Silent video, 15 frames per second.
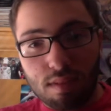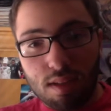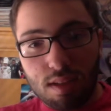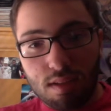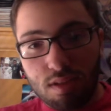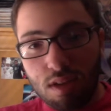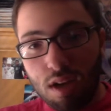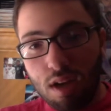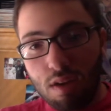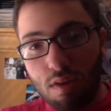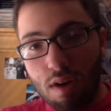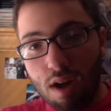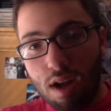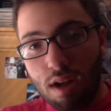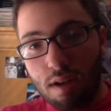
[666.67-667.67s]
So,
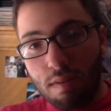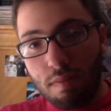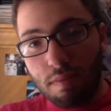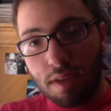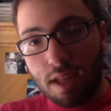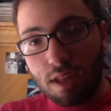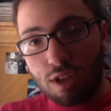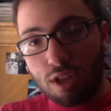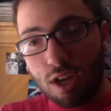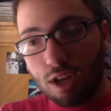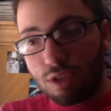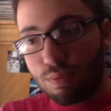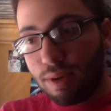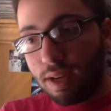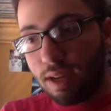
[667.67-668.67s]
yeah, The
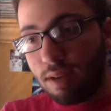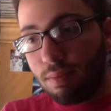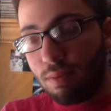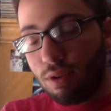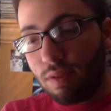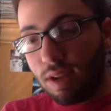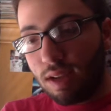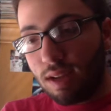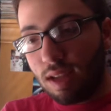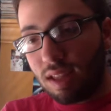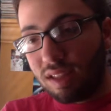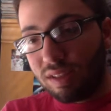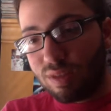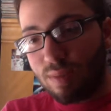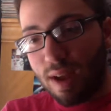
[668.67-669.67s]
Judge, pretty good movie.
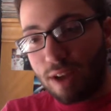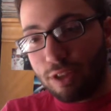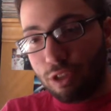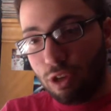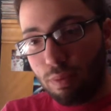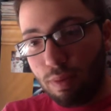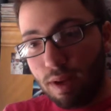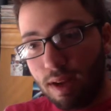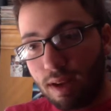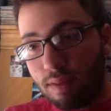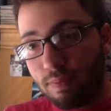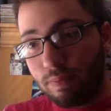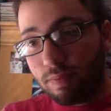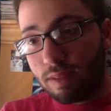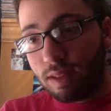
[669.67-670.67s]
Nothing special, but
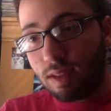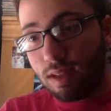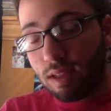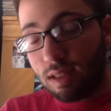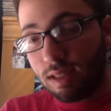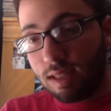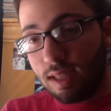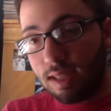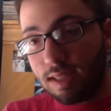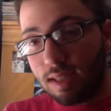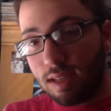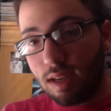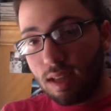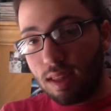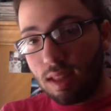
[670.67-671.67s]

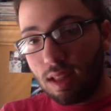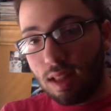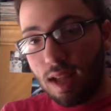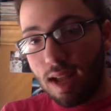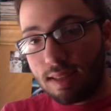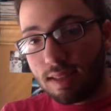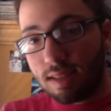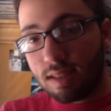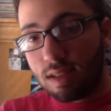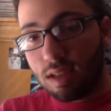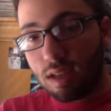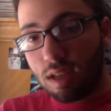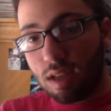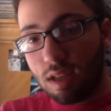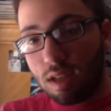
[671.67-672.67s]
decent nonetheless.
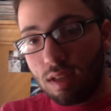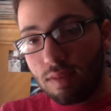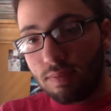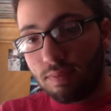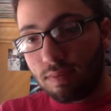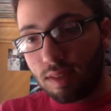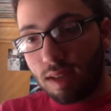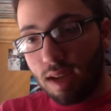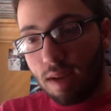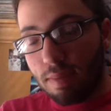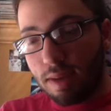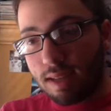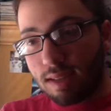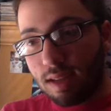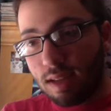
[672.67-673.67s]
I mean,
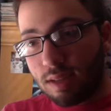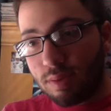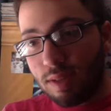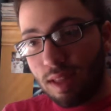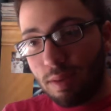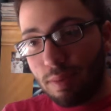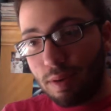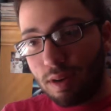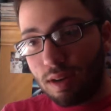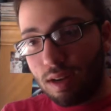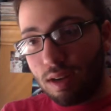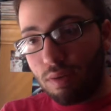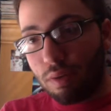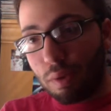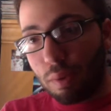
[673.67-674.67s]
I saw this with
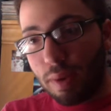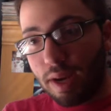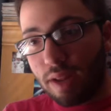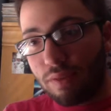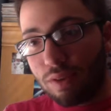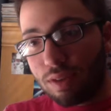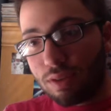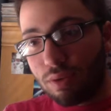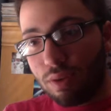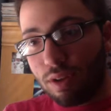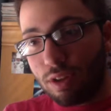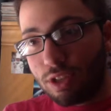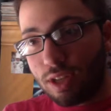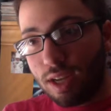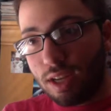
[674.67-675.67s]
Alberto. We were waiting for his oil
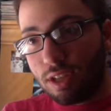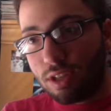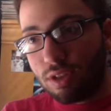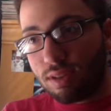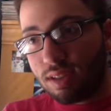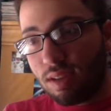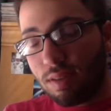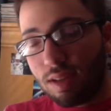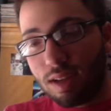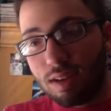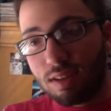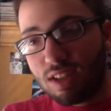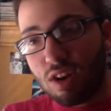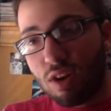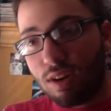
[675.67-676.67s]
change or something,
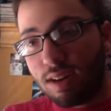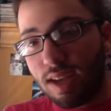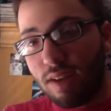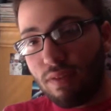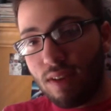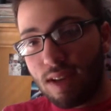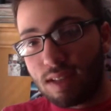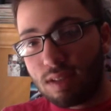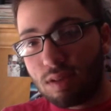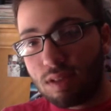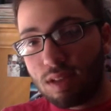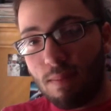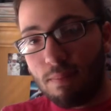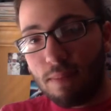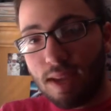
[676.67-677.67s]
his car to get fixed or
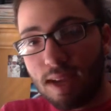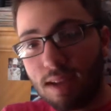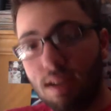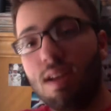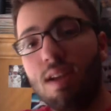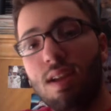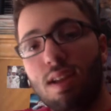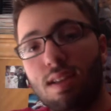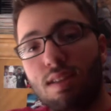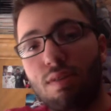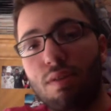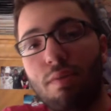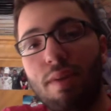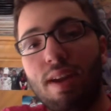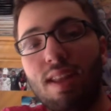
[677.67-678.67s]
something. So we
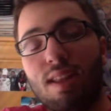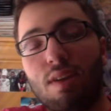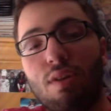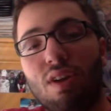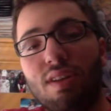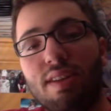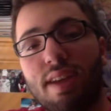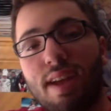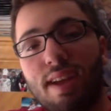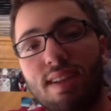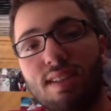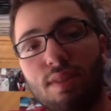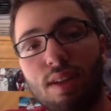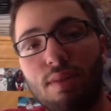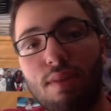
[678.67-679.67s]
were waiting there all day.
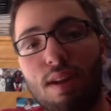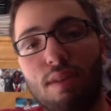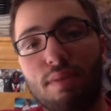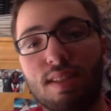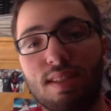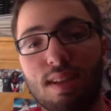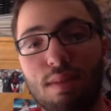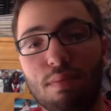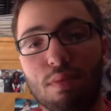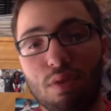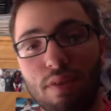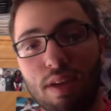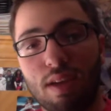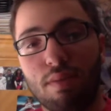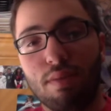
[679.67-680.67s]
So we're like, why don't we see a
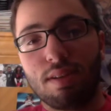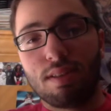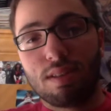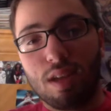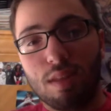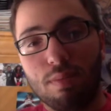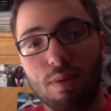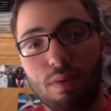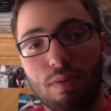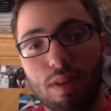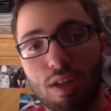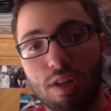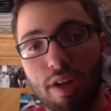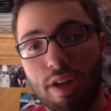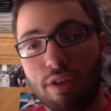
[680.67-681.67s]
movie? And we saw the movie
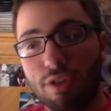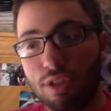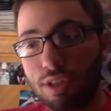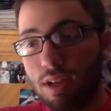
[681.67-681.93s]
The Judge.